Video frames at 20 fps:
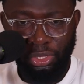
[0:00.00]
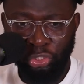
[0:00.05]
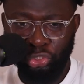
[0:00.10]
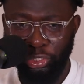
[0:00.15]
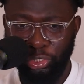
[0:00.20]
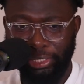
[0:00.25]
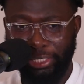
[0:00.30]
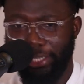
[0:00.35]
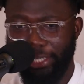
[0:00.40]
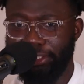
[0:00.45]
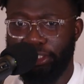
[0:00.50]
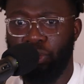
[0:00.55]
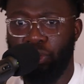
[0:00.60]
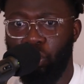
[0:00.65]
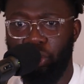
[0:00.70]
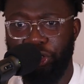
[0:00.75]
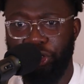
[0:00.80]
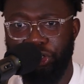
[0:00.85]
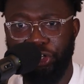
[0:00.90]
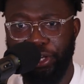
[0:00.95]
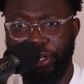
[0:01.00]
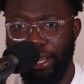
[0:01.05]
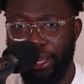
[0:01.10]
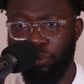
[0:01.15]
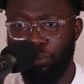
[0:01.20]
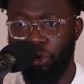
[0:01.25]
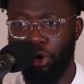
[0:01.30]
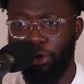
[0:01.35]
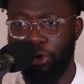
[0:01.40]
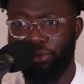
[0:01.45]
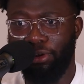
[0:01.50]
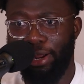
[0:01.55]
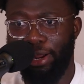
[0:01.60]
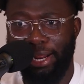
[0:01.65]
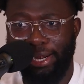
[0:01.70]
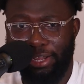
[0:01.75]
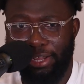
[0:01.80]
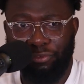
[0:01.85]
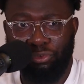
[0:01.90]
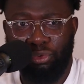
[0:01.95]
So the geezer calling you the N word, right?
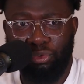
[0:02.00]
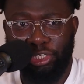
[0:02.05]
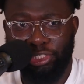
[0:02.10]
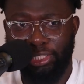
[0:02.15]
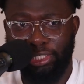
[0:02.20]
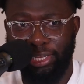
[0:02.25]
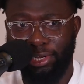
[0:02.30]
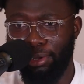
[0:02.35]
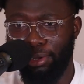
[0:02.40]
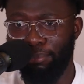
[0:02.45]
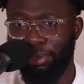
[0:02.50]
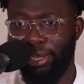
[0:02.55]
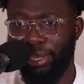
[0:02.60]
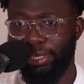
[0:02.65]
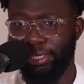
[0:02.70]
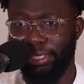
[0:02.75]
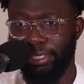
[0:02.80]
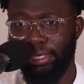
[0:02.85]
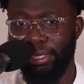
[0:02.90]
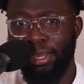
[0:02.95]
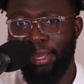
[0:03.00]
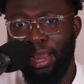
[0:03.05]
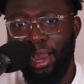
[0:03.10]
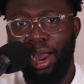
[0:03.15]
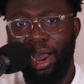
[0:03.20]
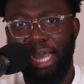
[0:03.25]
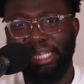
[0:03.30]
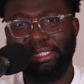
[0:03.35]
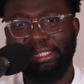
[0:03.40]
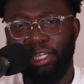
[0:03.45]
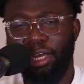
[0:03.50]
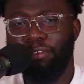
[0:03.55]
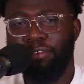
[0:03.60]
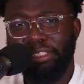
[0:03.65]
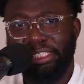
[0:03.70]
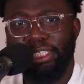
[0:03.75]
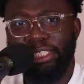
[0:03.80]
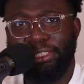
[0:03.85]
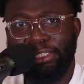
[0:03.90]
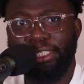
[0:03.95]
And everyone is like complaining. I,
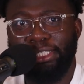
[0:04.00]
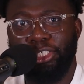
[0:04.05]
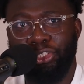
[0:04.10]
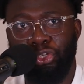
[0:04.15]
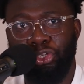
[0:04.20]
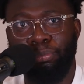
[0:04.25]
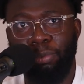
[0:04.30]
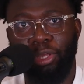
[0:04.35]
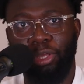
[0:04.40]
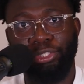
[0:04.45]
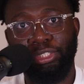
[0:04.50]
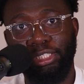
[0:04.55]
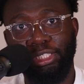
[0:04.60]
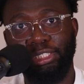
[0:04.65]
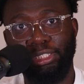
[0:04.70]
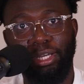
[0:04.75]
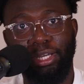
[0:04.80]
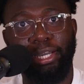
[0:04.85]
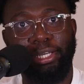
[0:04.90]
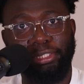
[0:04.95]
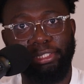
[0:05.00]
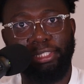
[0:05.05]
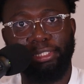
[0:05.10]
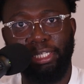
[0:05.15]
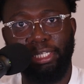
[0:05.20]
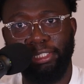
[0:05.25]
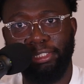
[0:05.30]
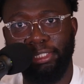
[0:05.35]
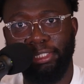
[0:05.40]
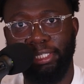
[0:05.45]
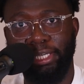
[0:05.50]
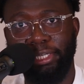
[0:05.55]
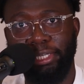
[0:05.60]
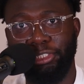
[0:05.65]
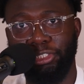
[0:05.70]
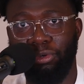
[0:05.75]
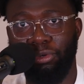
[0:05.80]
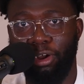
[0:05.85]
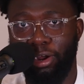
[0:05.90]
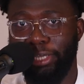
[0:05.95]
obviously, I see Duplessis is like, he's a decent
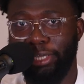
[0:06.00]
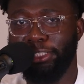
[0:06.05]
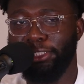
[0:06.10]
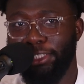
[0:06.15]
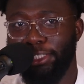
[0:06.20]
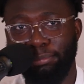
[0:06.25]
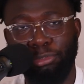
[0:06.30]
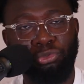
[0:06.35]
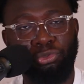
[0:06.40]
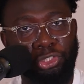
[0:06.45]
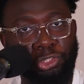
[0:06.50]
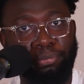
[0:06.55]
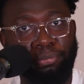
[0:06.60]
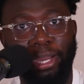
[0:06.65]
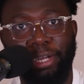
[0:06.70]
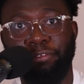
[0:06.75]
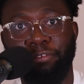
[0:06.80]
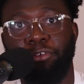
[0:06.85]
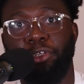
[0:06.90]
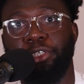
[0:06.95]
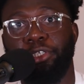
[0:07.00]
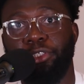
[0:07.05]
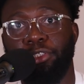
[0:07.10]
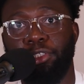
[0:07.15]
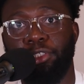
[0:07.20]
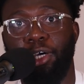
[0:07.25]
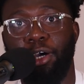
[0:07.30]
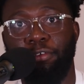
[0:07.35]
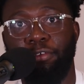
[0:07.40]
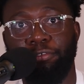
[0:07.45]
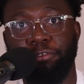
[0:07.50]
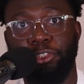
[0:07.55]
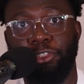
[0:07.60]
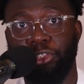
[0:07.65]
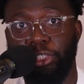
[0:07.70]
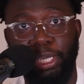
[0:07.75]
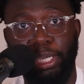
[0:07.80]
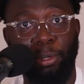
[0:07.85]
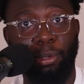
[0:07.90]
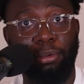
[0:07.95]
geezer, right? He seems respectful and stuff. Do you
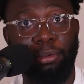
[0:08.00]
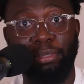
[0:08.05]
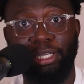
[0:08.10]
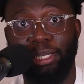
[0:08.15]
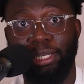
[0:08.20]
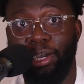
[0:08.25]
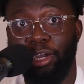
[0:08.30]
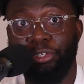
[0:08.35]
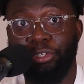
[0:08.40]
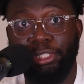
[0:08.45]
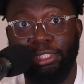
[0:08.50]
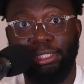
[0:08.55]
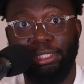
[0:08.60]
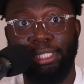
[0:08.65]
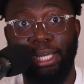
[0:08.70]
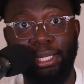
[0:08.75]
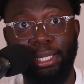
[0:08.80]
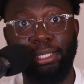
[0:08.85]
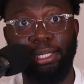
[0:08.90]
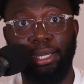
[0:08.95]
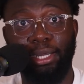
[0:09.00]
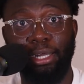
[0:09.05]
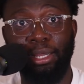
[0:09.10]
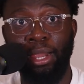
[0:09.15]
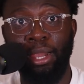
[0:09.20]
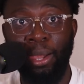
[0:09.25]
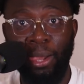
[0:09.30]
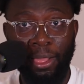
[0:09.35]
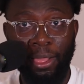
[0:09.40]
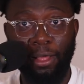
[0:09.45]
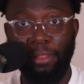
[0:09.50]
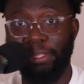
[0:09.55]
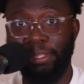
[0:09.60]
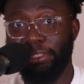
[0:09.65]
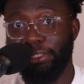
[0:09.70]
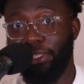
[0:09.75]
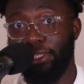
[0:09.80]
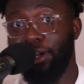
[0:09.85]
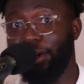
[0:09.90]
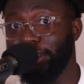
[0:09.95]
get what I mean? I understand that. I think
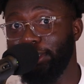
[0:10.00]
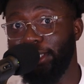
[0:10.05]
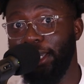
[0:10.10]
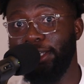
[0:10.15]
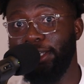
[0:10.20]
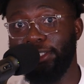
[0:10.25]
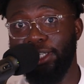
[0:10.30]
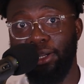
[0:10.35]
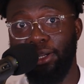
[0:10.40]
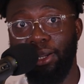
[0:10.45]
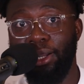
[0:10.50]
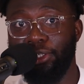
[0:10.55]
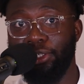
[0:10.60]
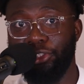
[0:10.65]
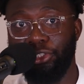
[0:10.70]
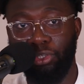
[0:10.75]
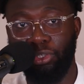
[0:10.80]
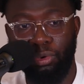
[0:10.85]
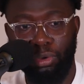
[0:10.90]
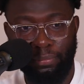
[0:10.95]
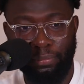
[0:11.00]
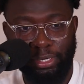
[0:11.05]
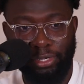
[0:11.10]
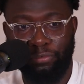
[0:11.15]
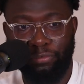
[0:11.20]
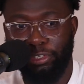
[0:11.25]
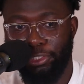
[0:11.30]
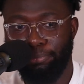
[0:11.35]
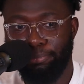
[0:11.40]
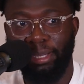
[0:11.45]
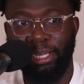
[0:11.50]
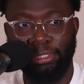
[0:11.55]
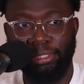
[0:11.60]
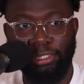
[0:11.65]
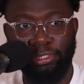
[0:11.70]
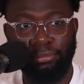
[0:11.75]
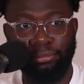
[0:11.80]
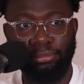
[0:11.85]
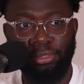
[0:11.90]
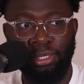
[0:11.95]
he's a nice geezer. Do you know what I mean? I respect
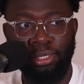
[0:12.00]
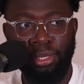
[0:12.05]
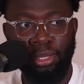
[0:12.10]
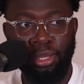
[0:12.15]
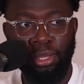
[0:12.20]
him